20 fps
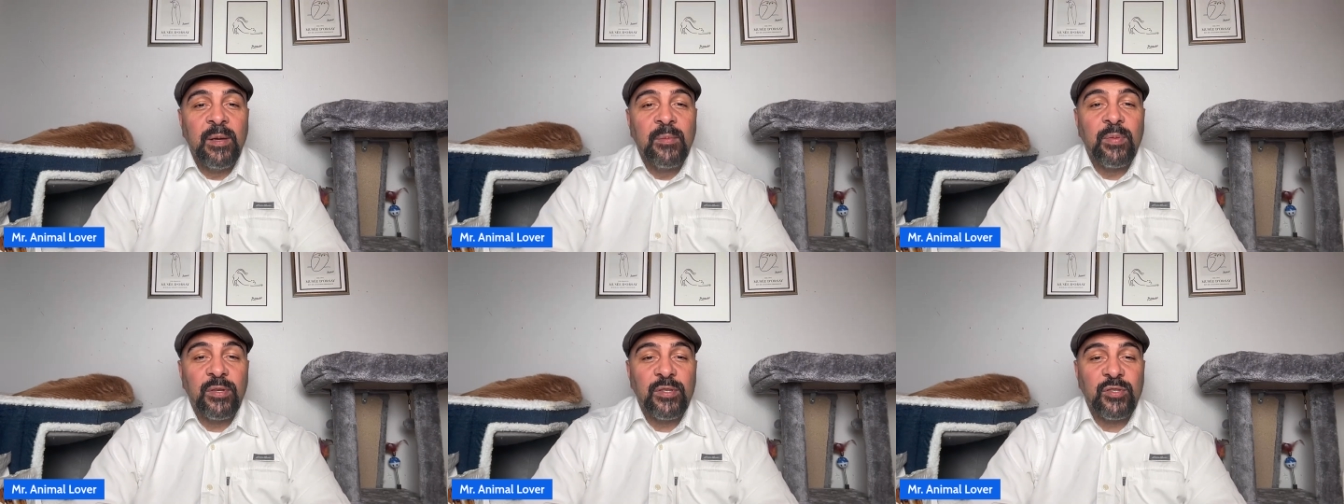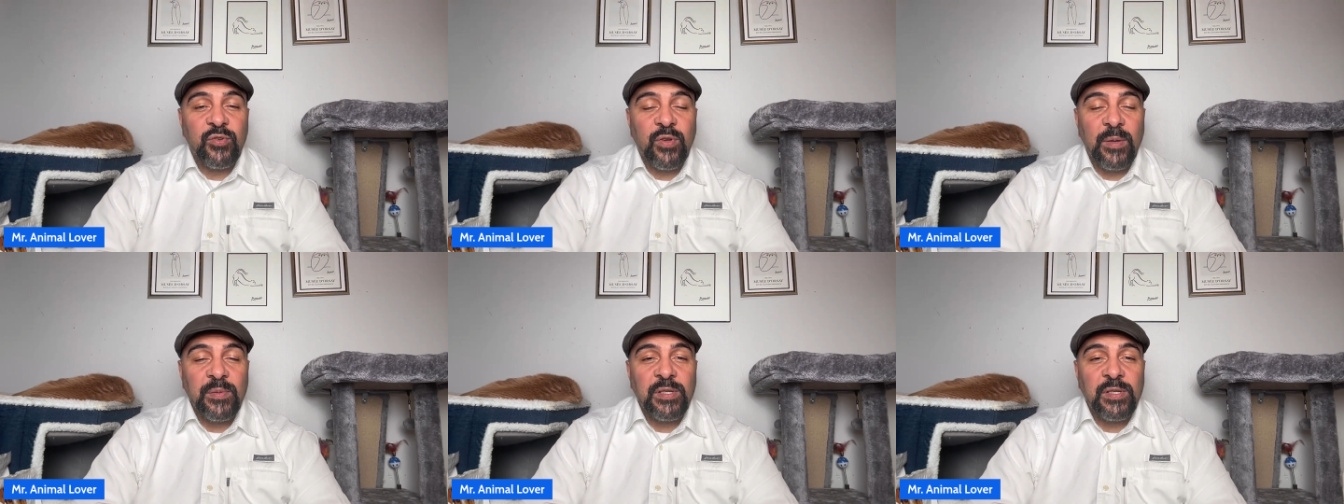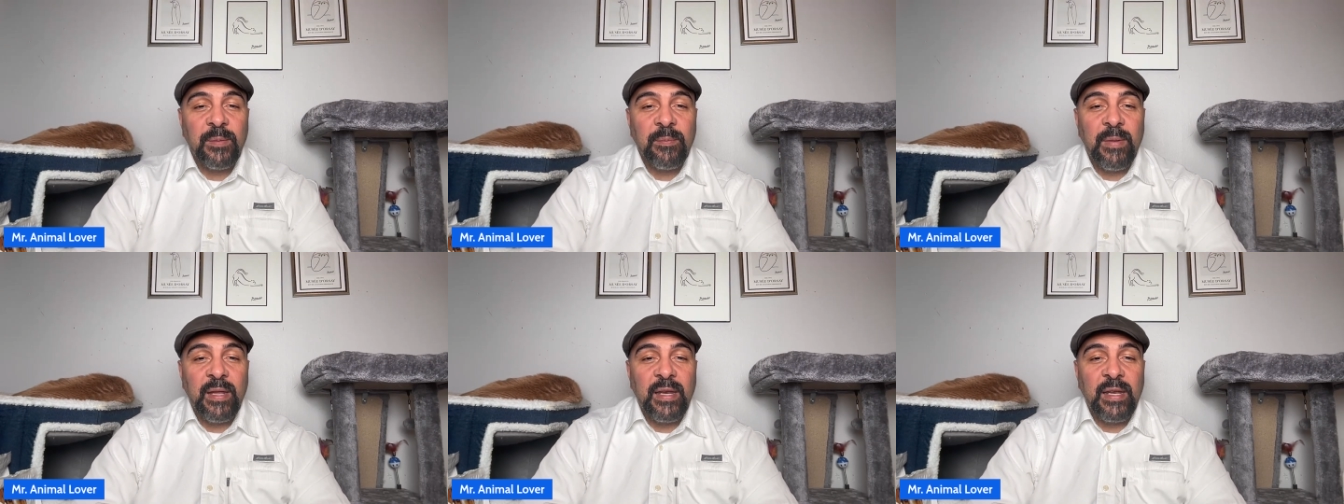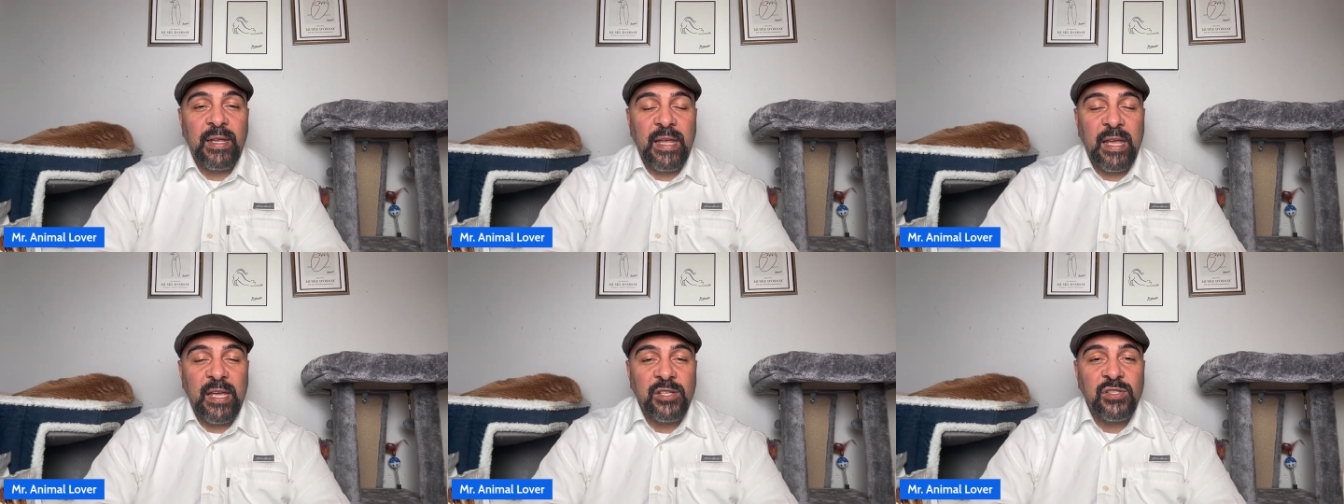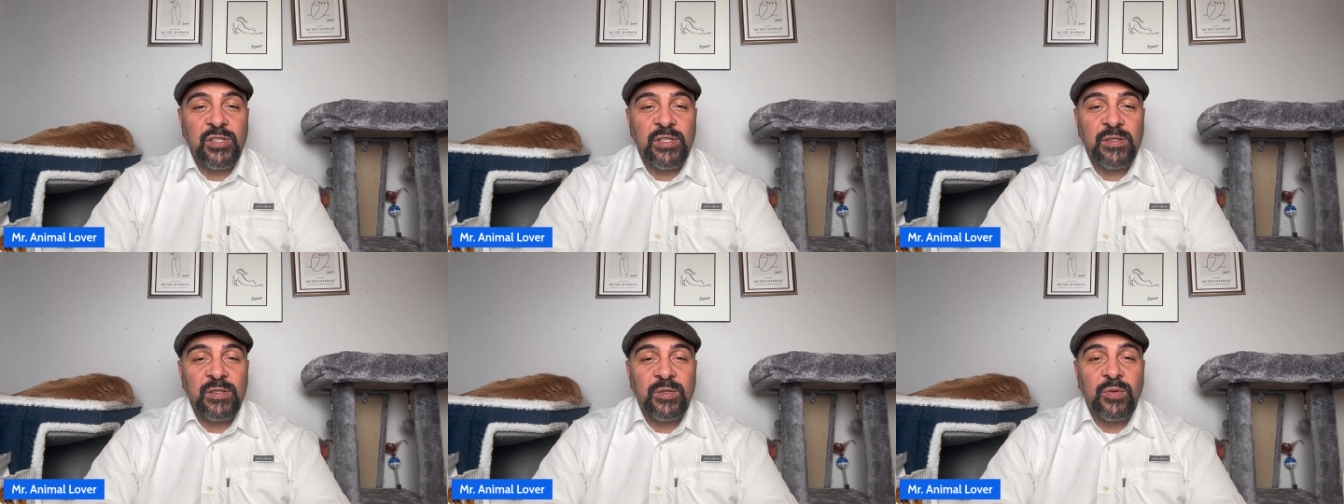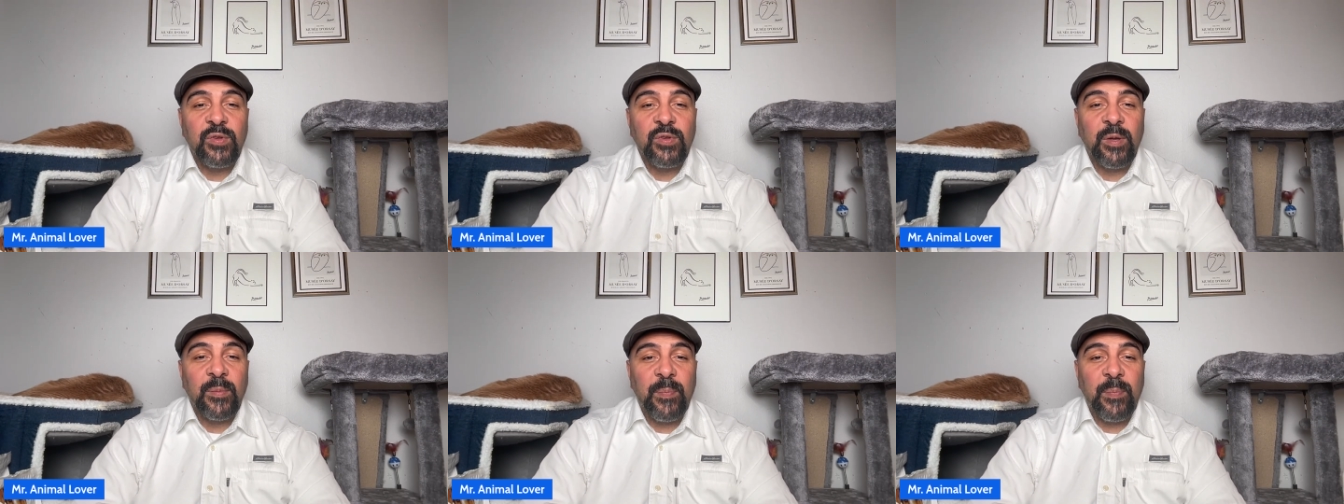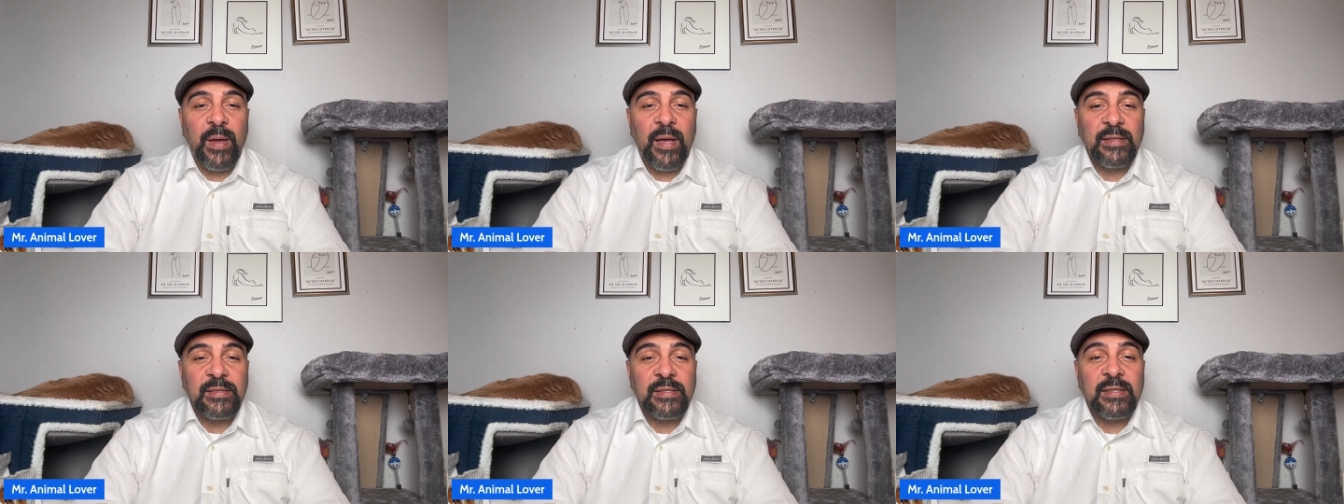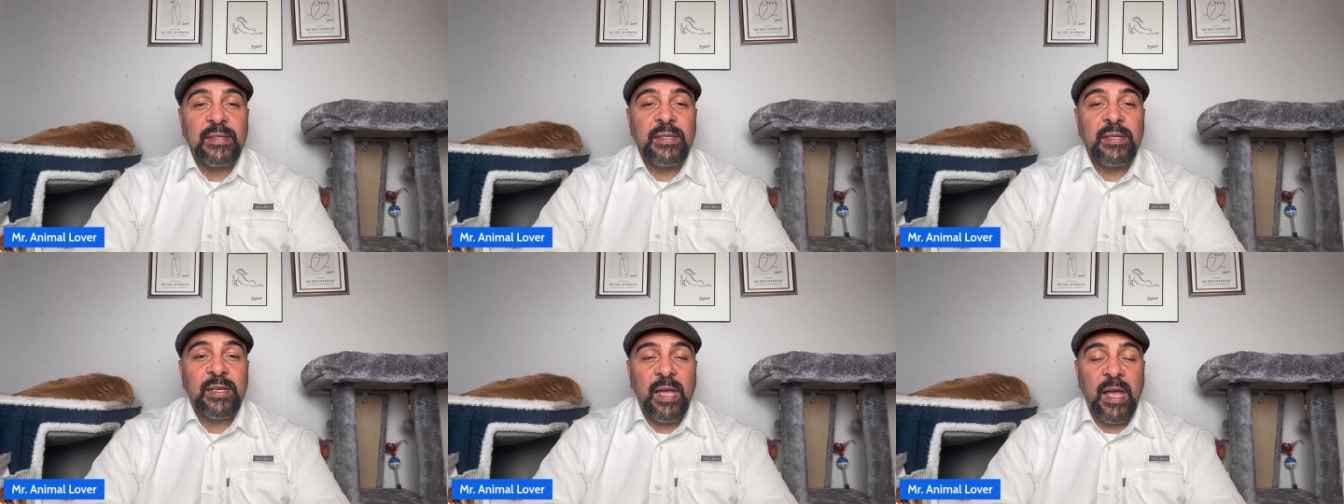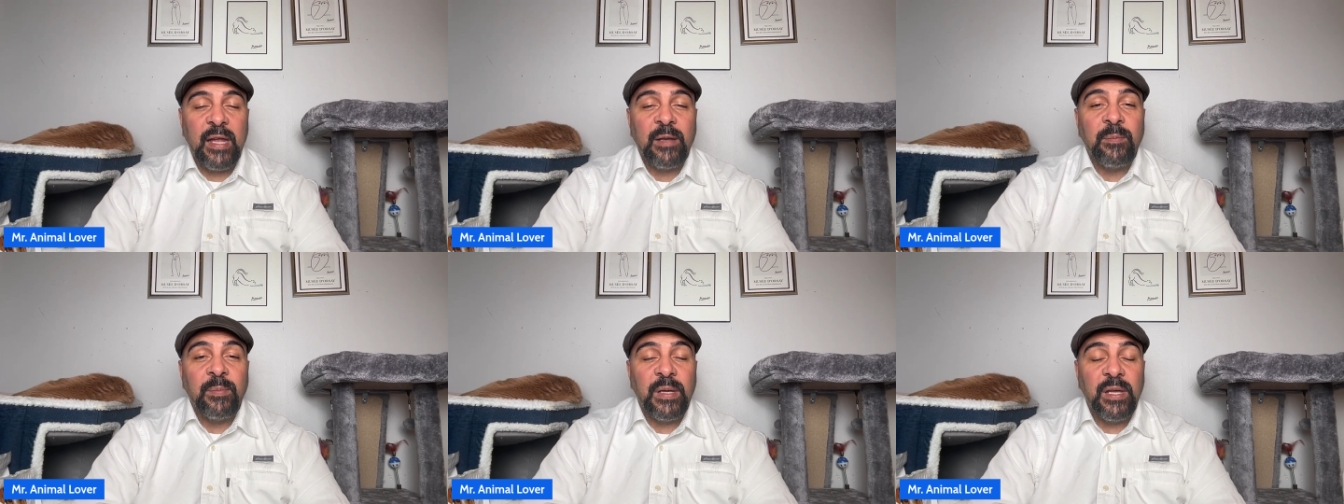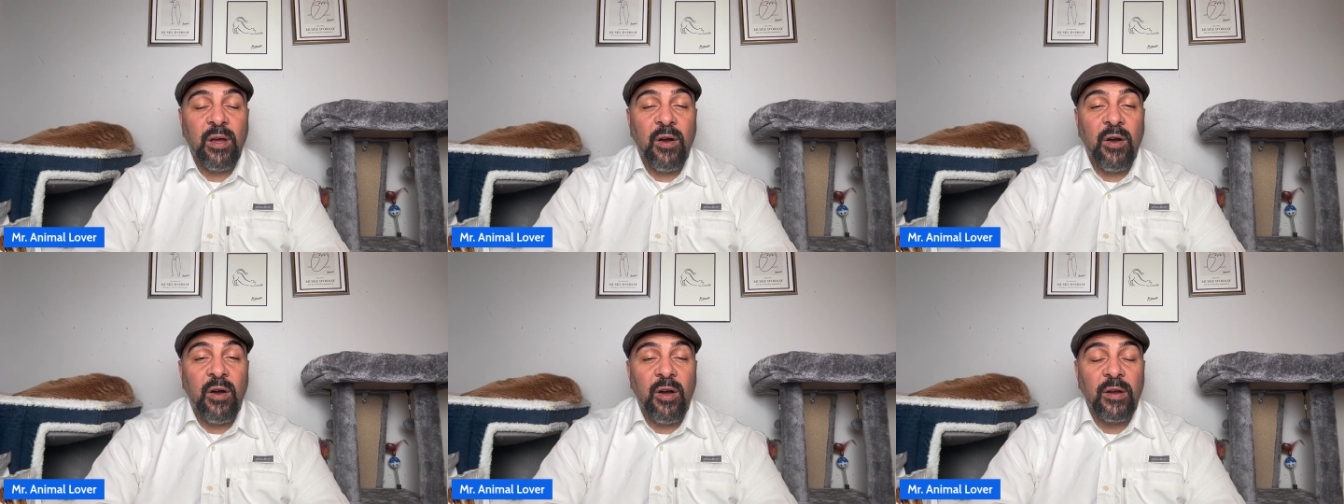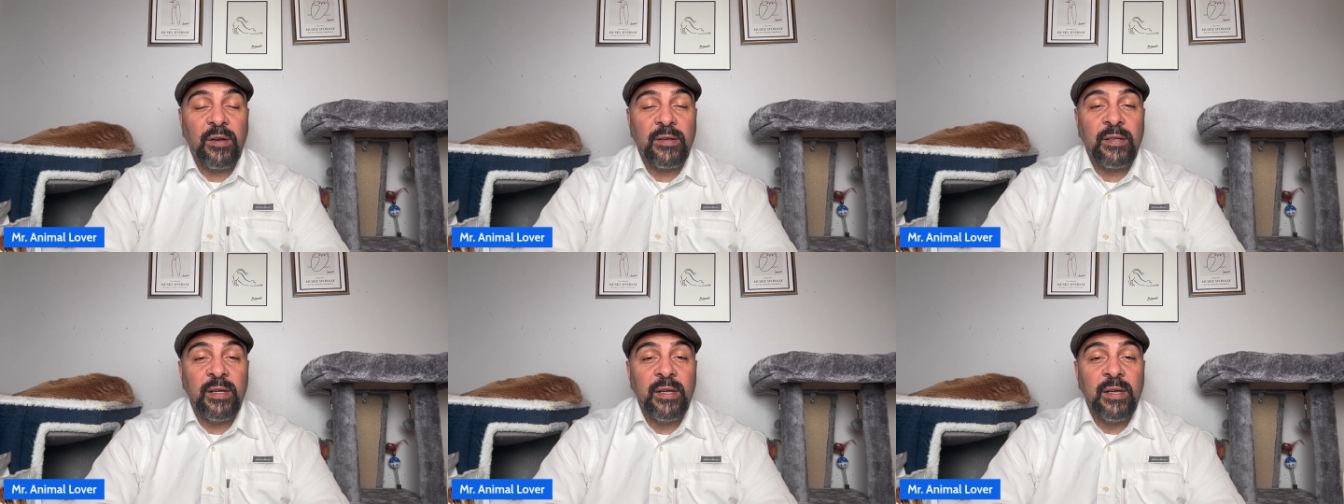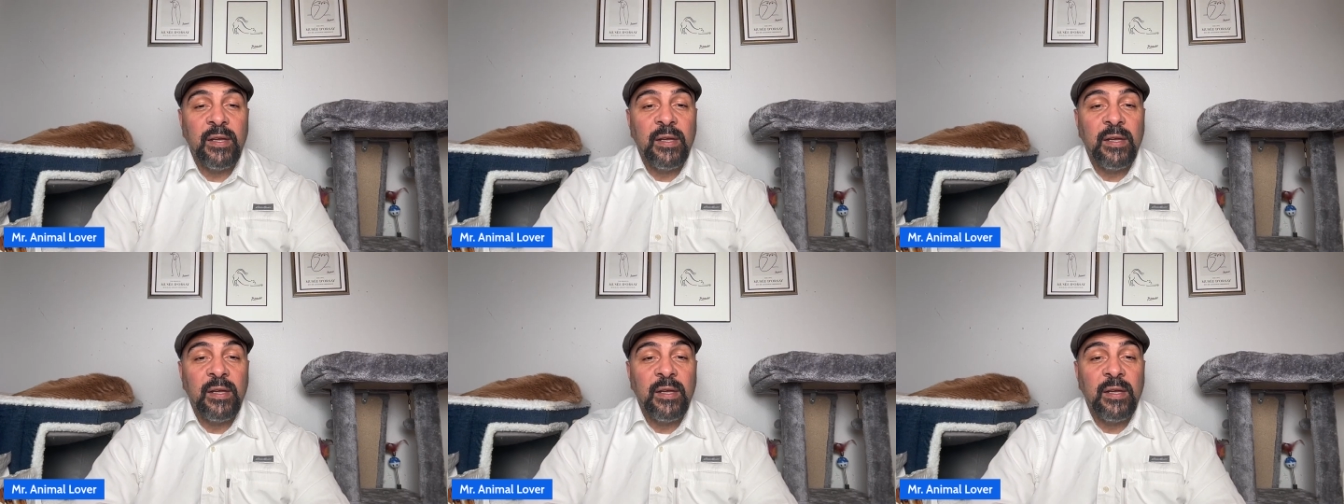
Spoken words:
prescription medication to your pets can be hard,